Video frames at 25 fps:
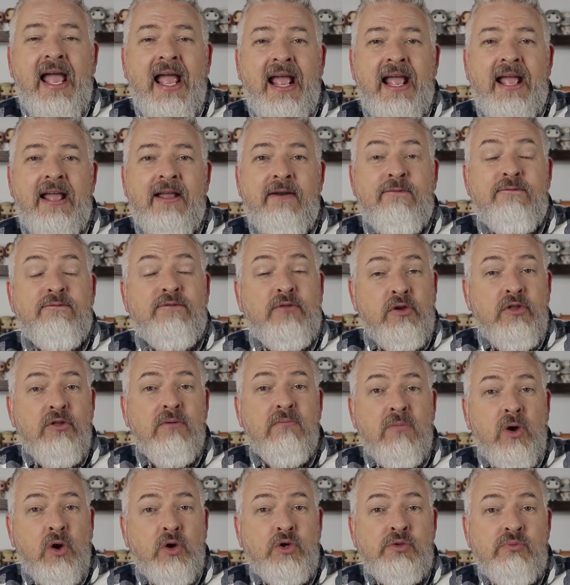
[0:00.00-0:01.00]
And for the
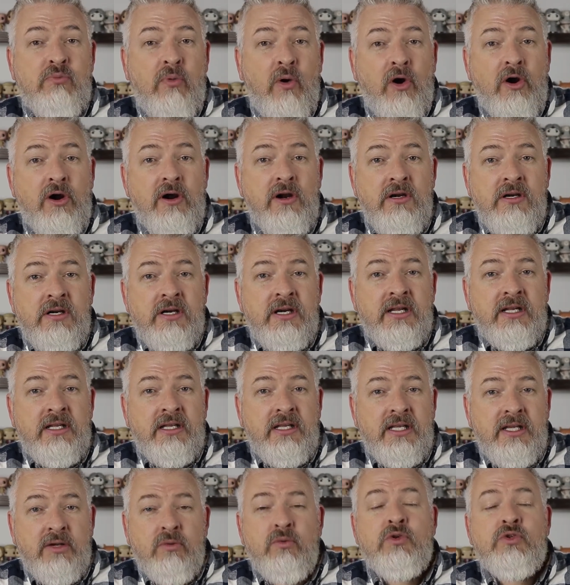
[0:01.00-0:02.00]
most part,
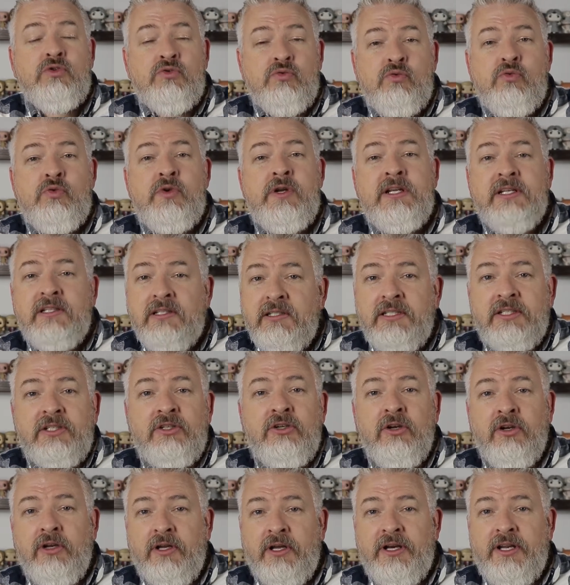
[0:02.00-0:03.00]
it was really
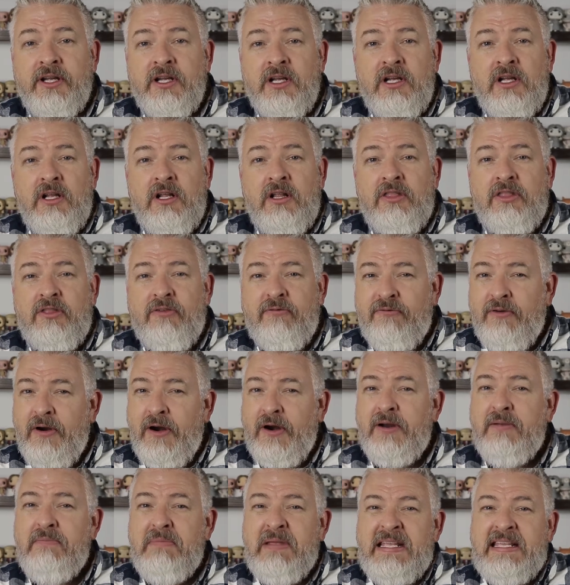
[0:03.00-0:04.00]
good. The
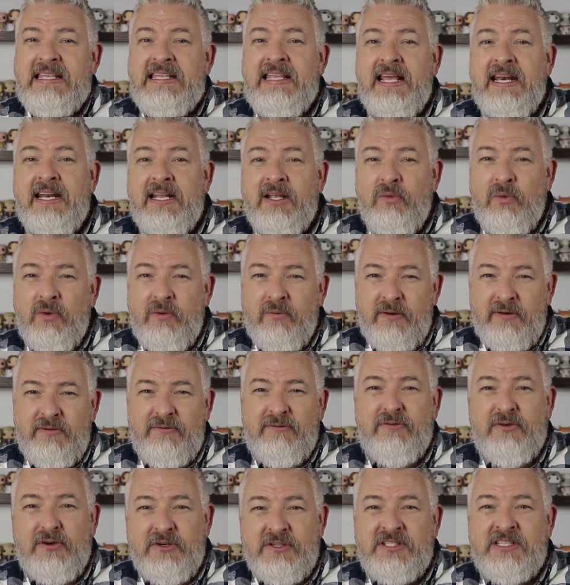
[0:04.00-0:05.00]
very beginning, when we
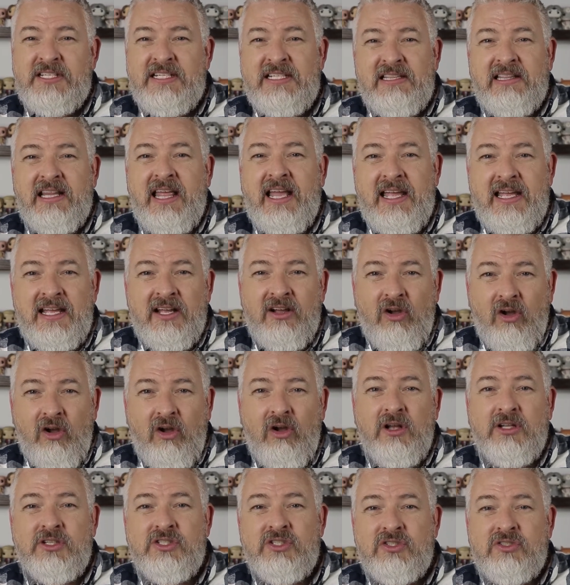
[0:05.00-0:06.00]
first see Leia
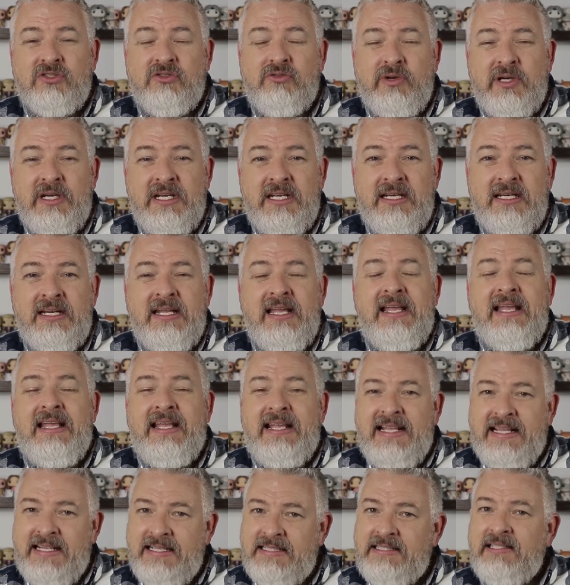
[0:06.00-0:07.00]
on screen,
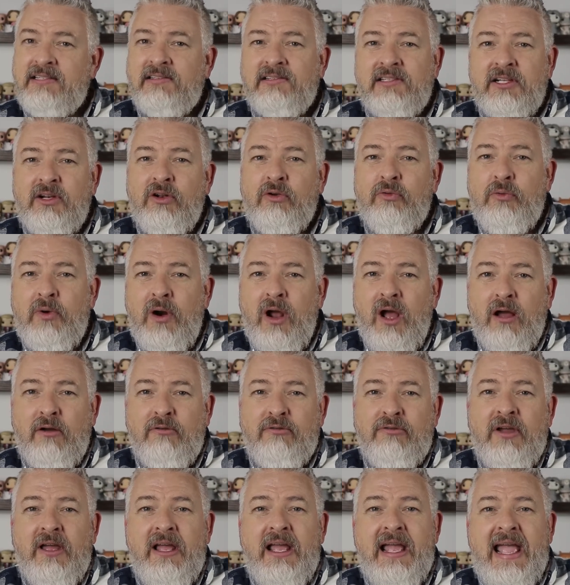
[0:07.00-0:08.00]
it's a little
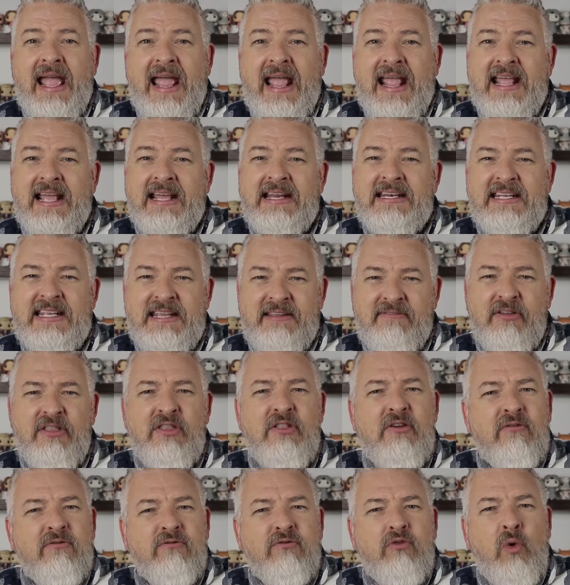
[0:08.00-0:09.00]
rough. And even
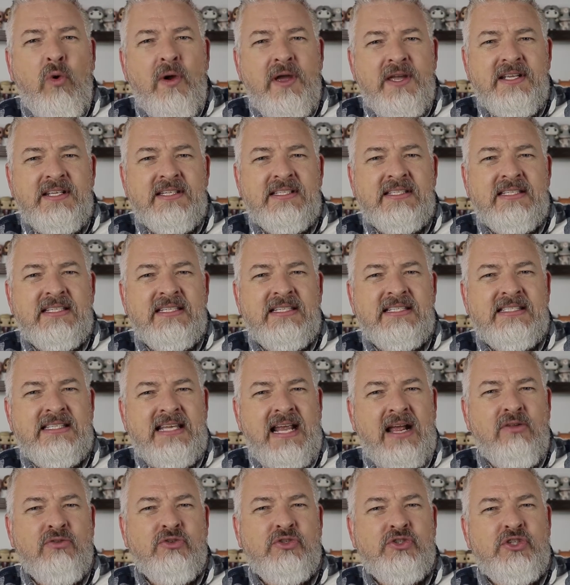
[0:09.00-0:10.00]
the voice
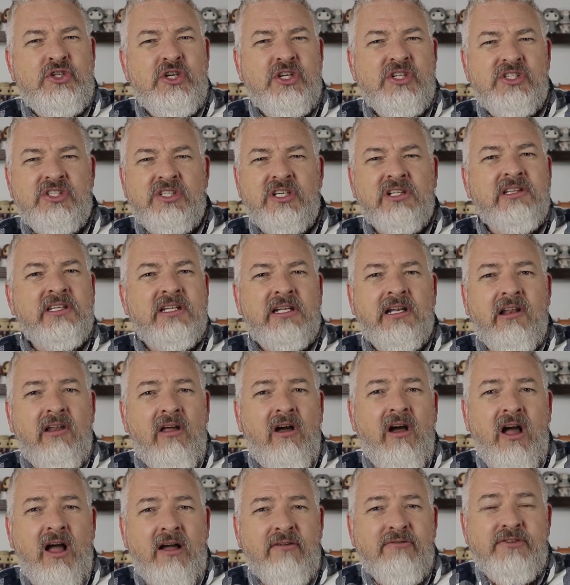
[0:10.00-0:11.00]
sounds just a little
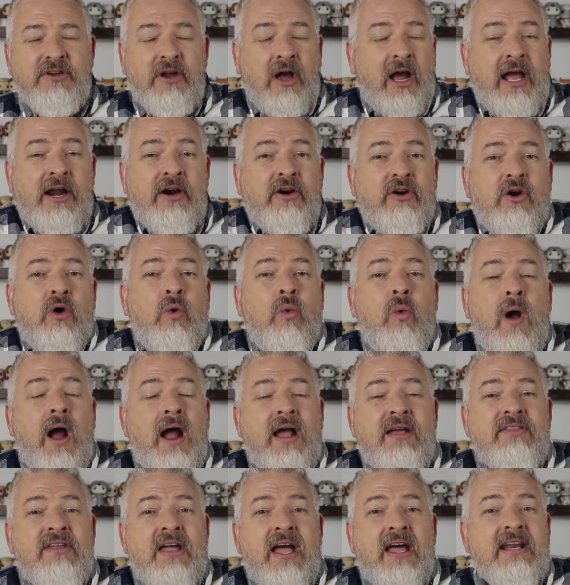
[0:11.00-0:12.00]
off. Now, I don't know
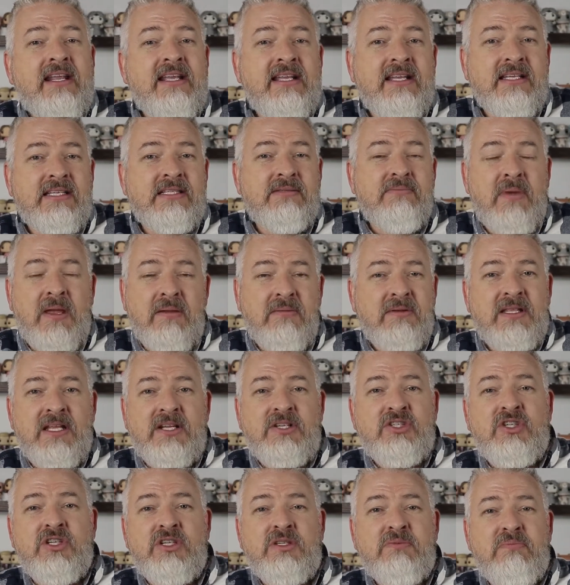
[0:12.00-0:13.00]
why that is. Maybe
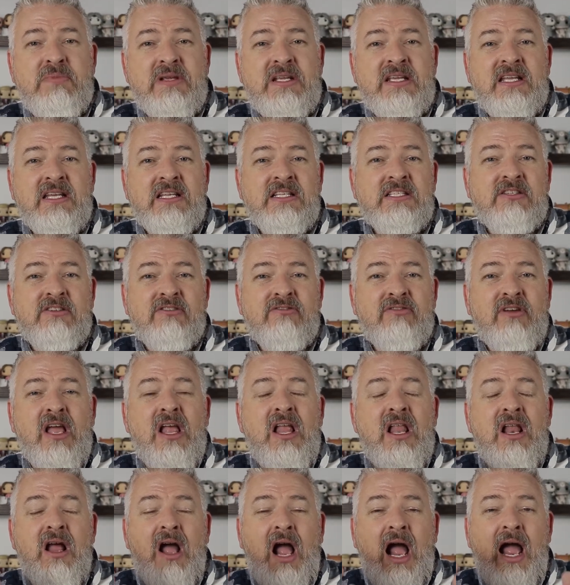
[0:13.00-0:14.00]
that's just because of
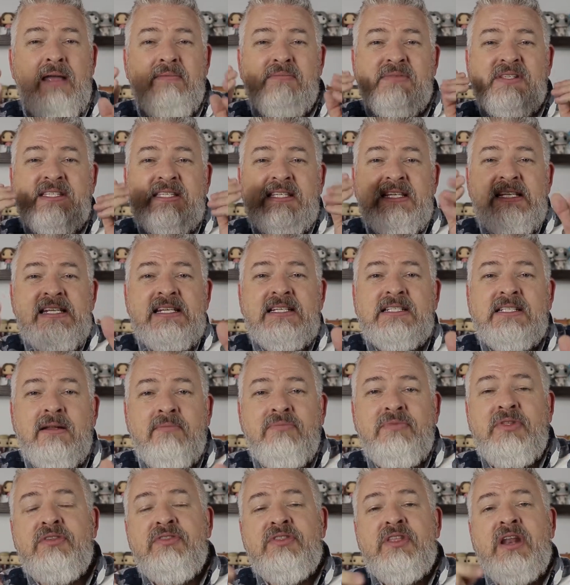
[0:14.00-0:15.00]
I'm seeing
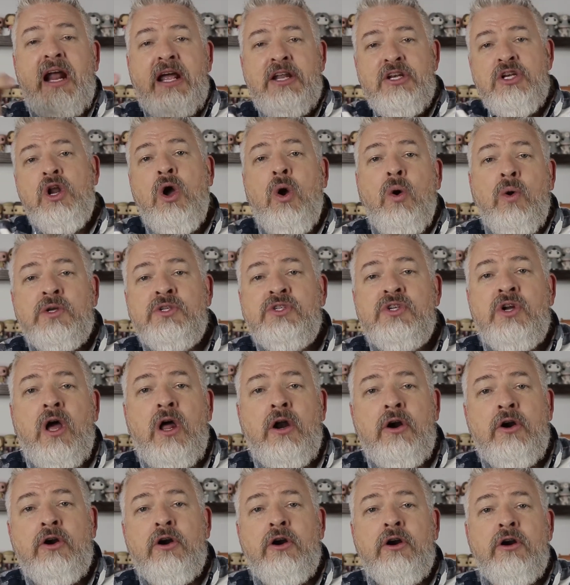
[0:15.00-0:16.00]
something that I know is
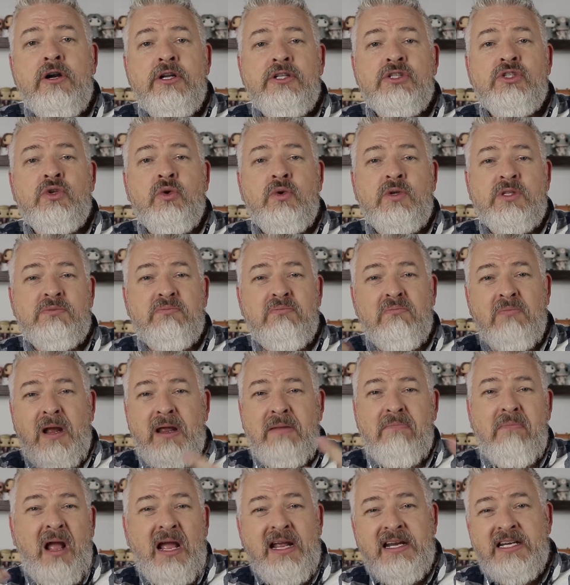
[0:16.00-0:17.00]
not her, and so
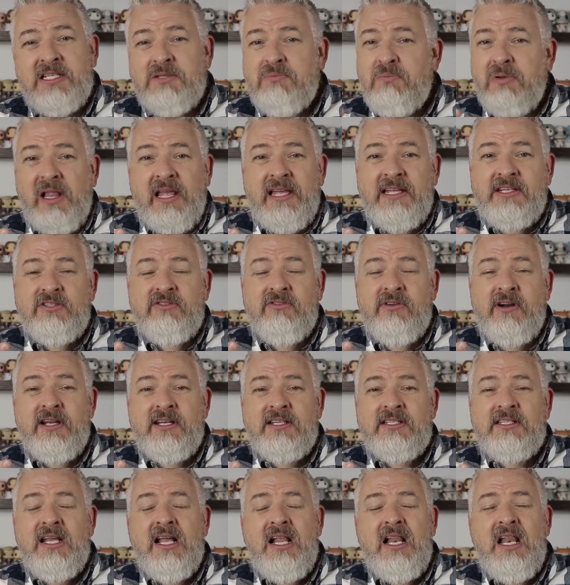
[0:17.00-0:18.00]
my mind is playing
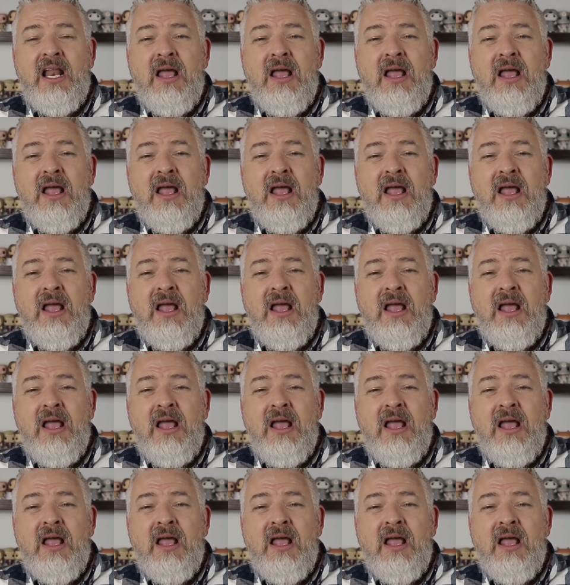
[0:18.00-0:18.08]
tricks.